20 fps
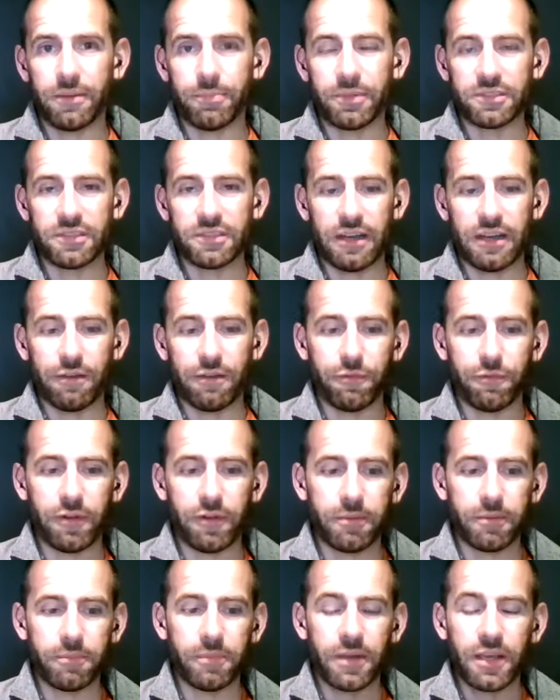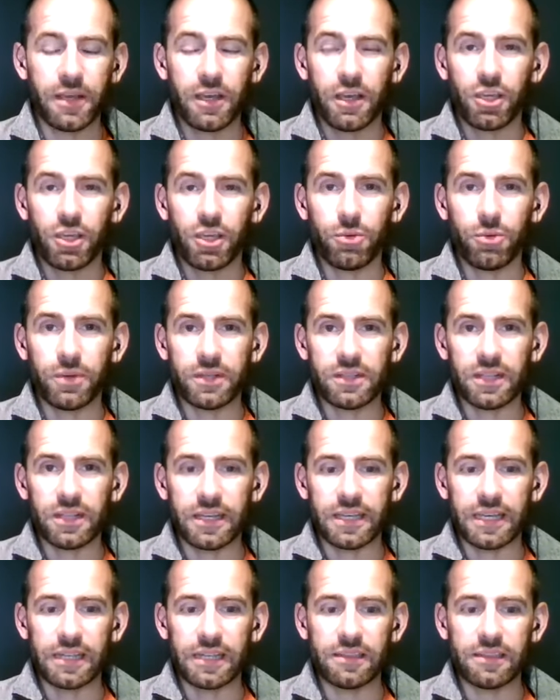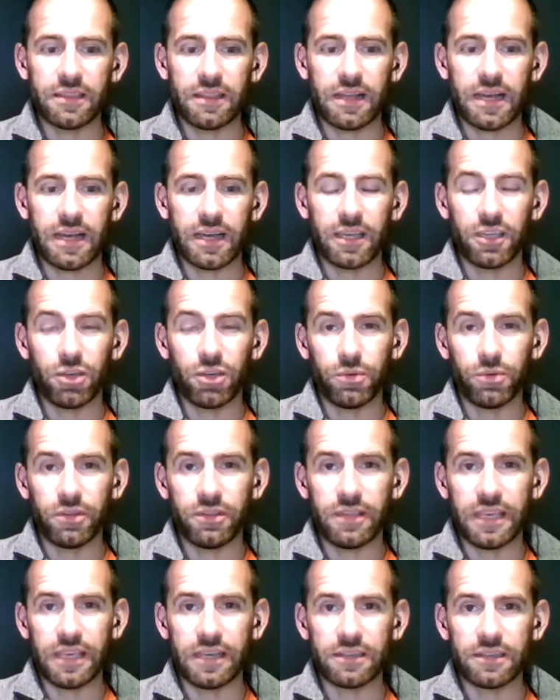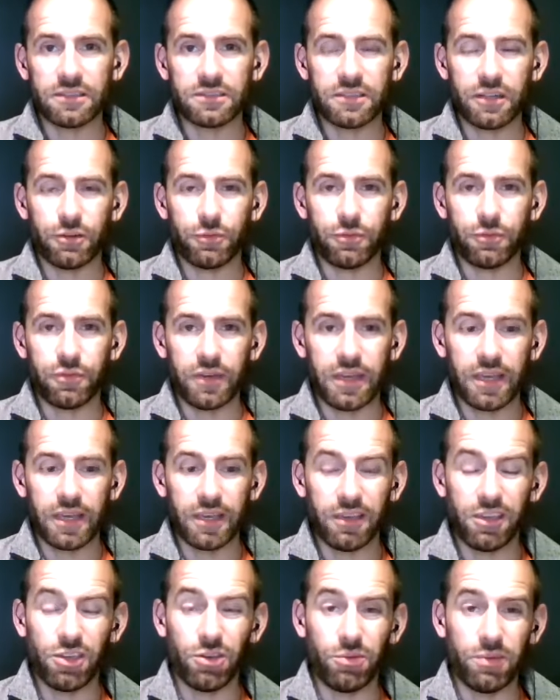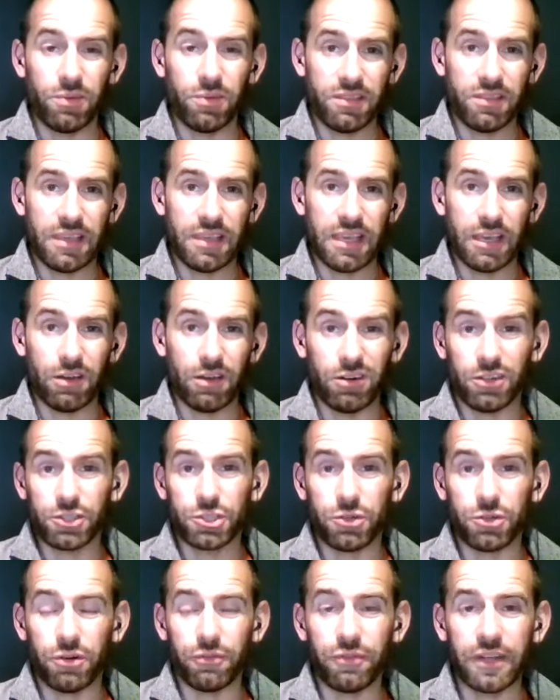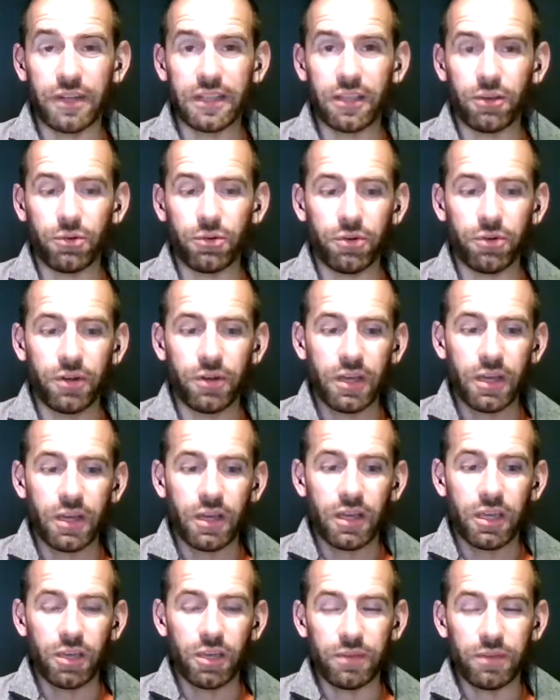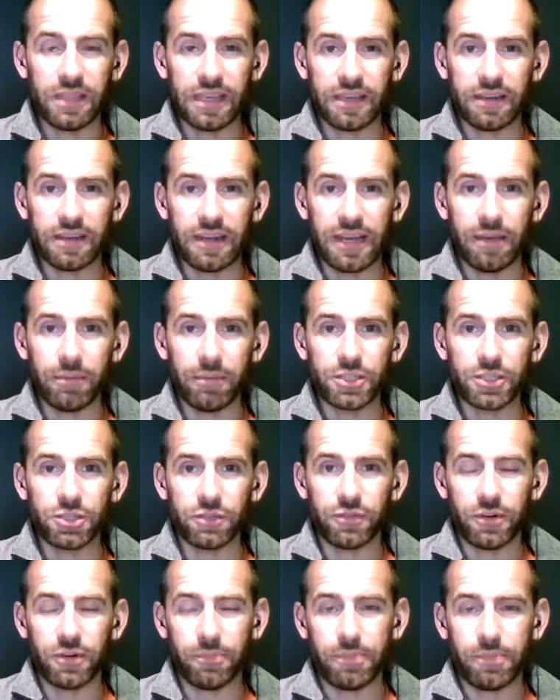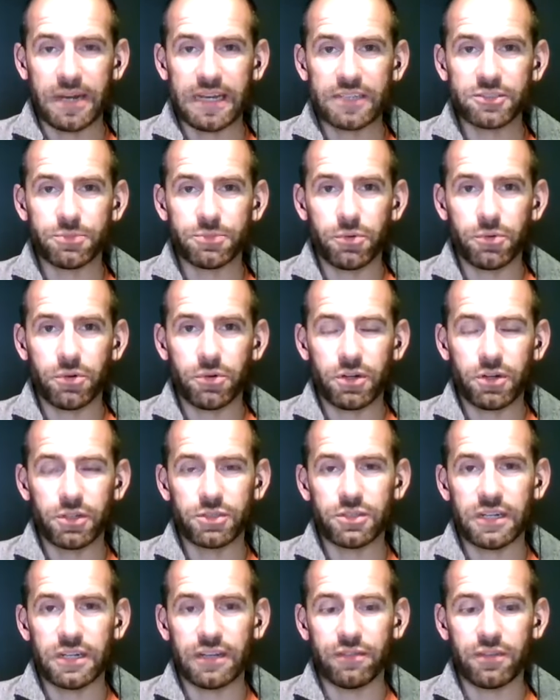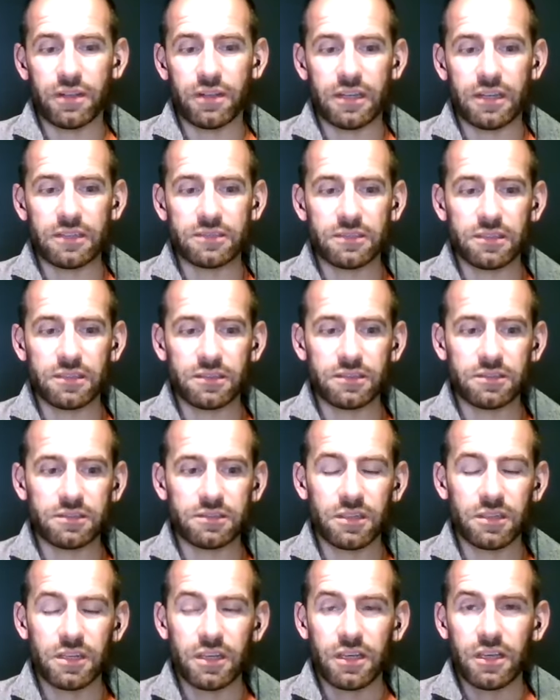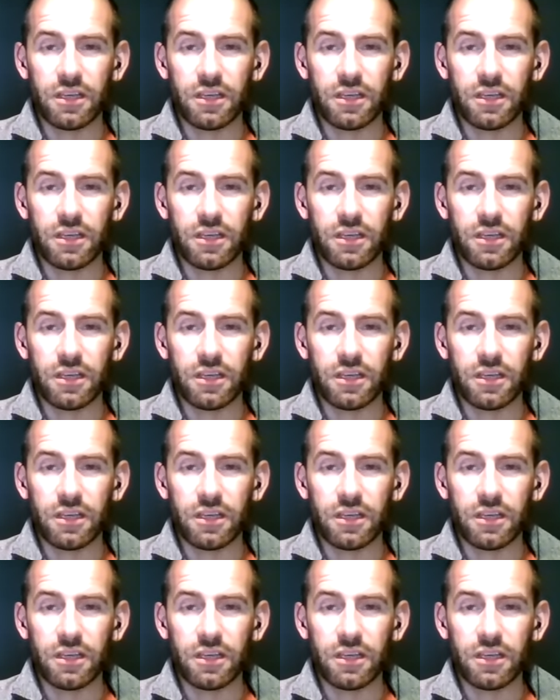up as that firm. You would click into that, you would take a selfie, you would take, or a short video, you would take an image of your passport or a driving license.